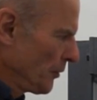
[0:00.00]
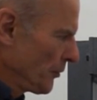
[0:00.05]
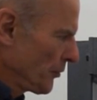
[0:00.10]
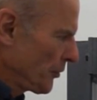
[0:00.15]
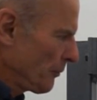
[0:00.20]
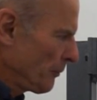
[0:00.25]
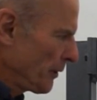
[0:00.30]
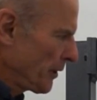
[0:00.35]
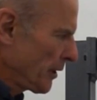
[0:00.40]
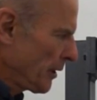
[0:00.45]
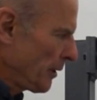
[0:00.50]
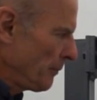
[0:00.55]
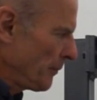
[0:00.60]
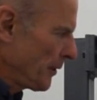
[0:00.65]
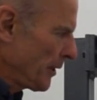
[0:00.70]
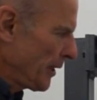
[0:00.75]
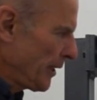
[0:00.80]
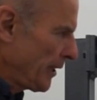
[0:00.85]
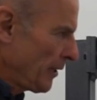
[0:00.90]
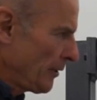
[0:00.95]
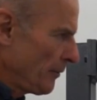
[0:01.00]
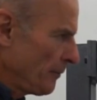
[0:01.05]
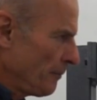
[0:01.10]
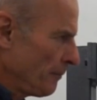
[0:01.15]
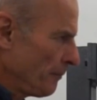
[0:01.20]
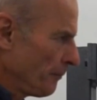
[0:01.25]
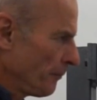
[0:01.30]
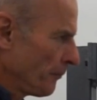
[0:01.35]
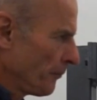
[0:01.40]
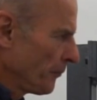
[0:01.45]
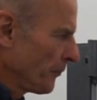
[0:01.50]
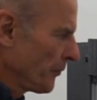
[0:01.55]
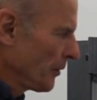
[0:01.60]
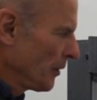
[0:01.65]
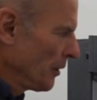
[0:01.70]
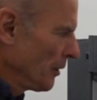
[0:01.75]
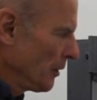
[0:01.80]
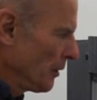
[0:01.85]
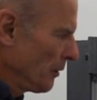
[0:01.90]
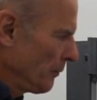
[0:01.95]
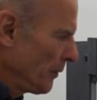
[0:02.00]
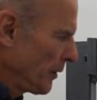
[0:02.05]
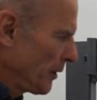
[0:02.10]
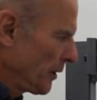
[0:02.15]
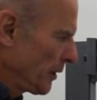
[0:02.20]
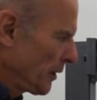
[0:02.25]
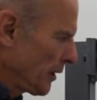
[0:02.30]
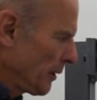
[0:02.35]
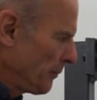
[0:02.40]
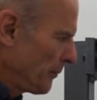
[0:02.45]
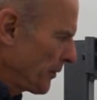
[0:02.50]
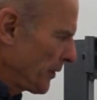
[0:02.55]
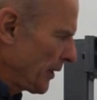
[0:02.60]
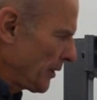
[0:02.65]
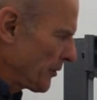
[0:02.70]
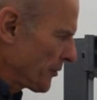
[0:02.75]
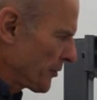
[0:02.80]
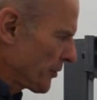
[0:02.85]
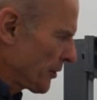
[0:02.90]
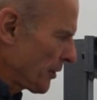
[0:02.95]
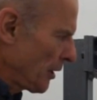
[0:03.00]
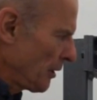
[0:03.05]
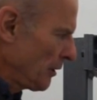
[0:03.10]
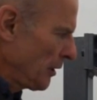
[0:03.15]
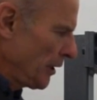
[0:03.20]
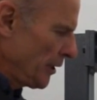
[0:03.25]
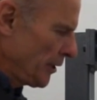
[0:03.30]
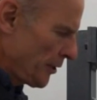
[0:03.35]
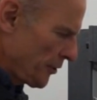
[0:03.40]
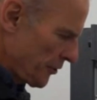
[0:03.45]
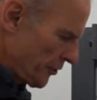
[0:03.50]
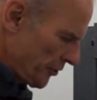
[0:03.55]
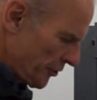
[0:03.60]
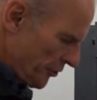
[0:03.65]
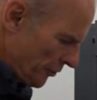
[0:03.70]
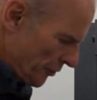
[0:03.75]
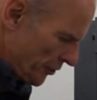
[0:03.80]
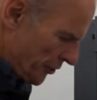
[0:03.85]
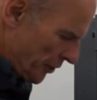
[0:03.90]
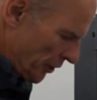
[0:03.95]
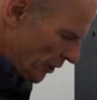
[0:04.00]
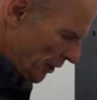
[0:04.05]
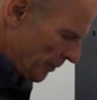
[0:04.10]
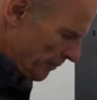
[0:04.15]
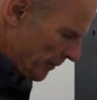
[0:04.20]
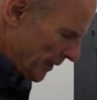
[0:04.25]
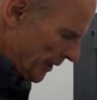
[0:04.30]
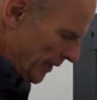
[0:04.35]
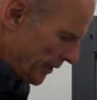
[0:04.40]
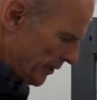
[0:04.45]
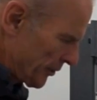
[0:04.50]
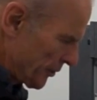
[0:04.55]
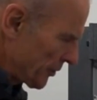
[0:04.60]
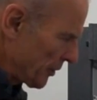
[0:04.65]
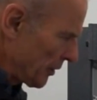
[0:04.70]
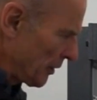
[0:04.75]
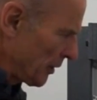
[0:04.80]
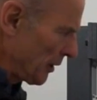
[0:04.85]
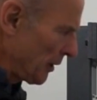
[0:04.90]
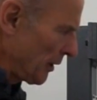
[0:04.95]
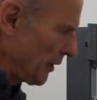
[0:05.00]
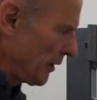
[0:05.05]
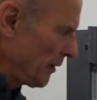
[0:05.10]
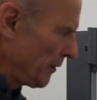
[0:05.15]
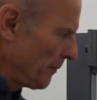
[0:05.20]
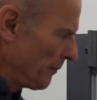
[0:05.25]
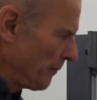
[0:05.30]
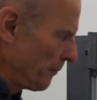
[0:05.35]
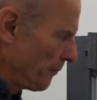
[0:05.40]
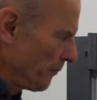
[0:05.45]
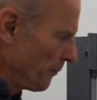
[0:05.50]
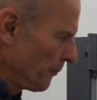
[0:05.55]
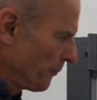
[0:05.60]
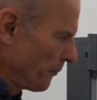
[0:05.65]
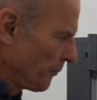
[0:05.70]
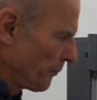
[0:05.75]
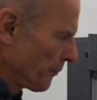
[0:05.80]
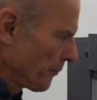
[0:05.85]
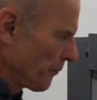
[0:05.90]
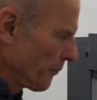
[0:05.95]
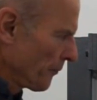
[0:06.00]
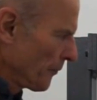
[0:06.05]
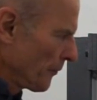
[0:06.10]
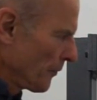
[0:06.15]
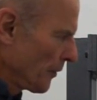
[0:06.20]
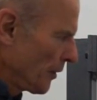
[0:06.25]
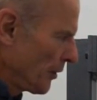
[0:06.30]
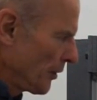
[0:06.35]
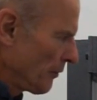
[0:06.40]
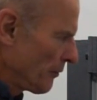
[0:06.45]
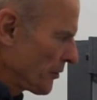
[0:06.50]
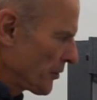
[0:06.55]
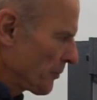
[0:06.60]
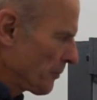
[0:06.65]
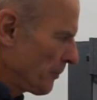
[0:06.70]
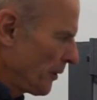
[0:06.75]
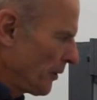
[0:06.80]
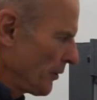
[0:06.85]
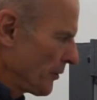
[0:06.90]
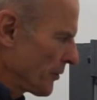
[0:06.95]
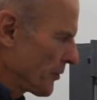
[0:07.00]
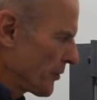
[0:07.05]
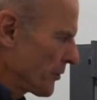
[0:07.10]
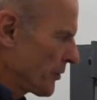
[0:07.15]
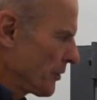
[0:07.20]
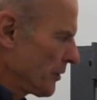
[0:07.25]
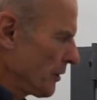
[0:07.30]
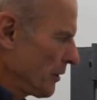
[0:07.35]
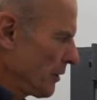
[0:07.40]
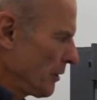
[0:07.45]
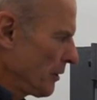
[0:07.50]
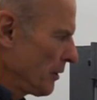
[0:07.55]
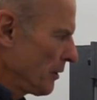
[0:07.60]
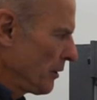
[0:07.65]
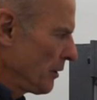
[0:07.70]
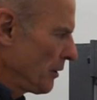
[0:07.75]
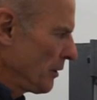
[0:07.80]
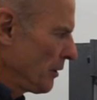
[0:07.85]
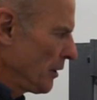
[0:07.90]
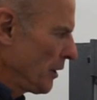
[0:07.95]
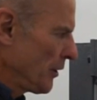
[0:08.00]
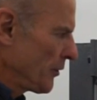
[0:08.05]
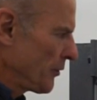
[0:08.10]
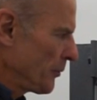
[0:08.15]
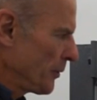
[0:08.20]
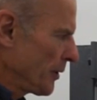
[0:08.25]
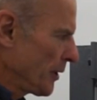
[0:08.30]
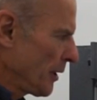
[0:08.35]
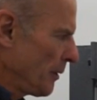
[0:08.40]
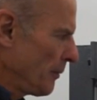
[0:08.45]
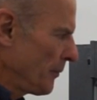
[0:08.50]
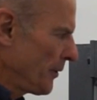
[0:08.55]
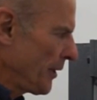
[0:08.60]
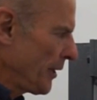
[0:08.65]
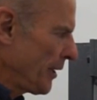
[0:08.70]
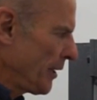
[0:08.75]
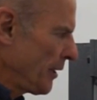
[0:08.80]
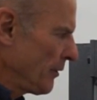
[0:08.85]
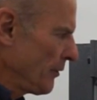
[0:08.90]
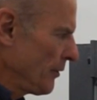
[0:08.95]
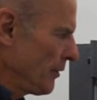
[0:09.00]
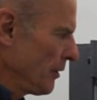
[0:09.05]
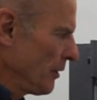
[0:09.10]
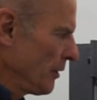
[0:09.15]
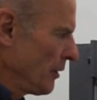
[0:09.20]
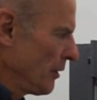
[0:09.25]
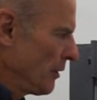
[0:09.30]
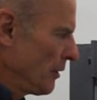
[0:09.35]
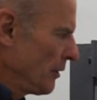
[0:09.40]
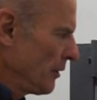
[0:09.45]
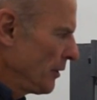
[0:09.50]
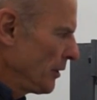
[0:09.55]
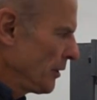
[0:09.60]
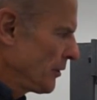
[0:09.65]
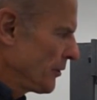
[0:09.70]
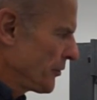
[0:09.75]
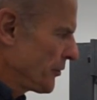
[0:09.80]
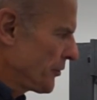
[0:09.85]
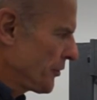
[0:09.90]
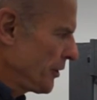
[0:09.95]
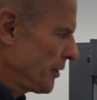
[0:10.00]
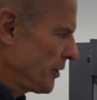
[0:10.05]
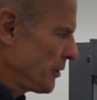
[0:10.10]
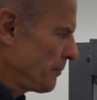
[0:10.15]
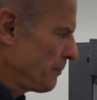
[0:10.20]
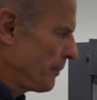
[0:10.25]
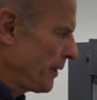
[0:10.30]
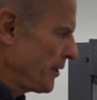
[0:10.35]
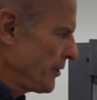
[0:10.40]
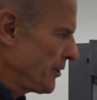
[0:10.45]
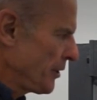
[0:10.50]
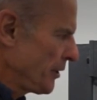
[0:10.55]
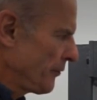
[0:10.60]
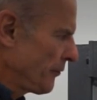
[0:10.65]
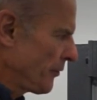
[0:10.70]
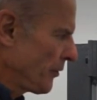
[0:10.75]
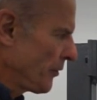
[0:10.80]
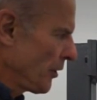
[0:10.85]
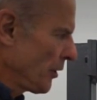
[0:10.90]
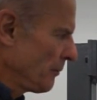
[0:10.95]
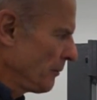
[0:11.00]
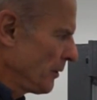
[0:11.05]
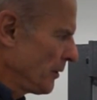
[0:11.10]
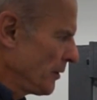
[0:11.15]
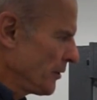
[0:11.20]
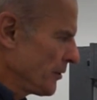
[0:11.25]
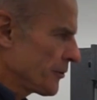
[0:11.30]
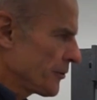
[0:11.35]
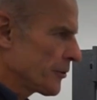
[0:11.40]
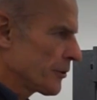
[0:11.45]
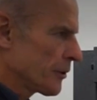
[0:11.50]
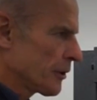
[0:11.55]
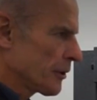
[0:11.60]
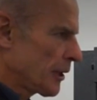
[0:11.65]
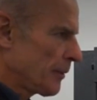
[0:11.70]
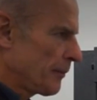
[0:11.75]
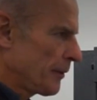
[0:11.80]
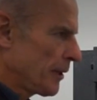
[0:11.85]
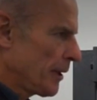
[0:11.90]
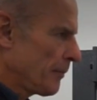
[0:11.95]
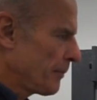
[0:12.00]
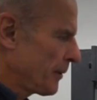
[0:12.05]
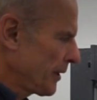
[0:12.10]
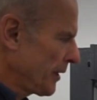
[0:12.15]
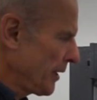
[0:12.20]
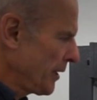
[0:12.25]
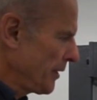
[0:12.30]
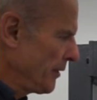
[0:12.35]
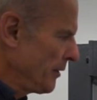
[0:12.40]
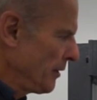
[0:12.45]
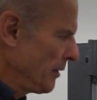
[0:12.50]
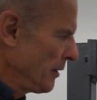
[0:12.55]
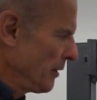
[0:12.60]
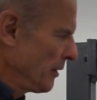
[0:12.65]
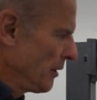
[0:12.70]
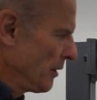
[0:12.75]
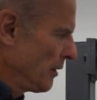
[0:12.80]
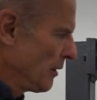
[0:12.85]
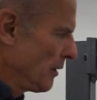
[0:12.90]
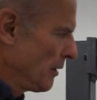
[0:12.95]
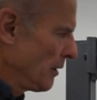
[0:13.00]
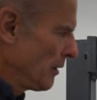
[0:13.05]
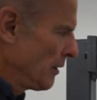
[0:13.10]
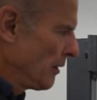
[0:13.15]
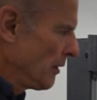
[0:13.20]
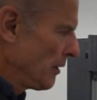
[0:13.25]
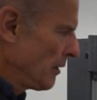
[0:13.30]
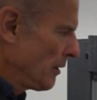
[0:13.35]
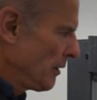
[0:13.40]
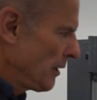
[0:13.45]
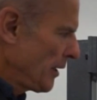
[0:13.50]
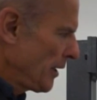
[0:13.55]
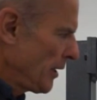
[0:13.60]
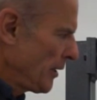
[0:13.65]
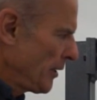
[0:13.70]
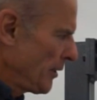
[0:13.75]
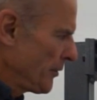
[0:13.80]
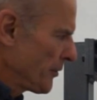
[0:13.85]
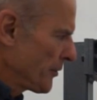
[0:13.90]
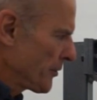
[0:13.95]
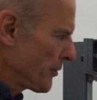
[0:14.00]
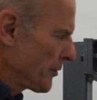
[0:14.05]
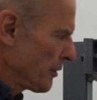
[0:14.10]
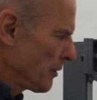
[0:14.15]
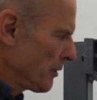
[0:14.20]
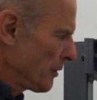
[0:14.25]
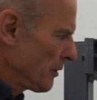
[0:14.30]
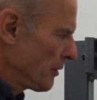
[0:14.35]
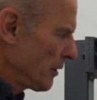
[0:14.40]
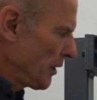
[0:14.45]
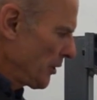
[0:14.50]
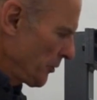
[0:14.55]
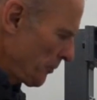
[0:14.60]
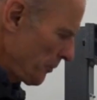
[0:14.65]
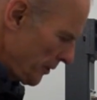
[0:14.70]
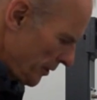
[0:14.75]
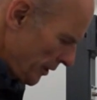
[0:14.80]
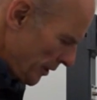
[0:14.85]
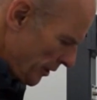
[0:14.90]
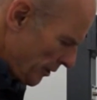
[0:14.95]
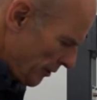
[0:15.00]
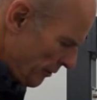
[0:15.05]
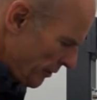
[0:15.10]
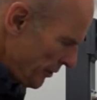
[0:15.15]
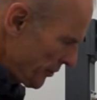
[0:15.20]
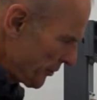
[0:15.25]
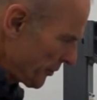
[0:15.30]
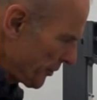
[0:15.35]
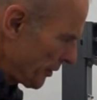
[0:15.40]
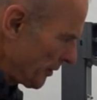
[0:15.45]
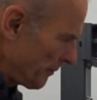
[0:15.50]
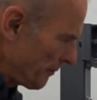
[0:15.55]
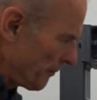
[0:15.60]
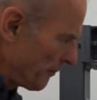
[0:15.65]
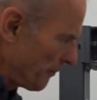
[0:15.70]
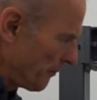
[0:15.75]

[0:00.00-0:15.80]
So we come down, we can come down slowly, there's a sort of time lag slightly in the response. As we come down, you can see this beating phenomenon is coming up again, and as we decrease it,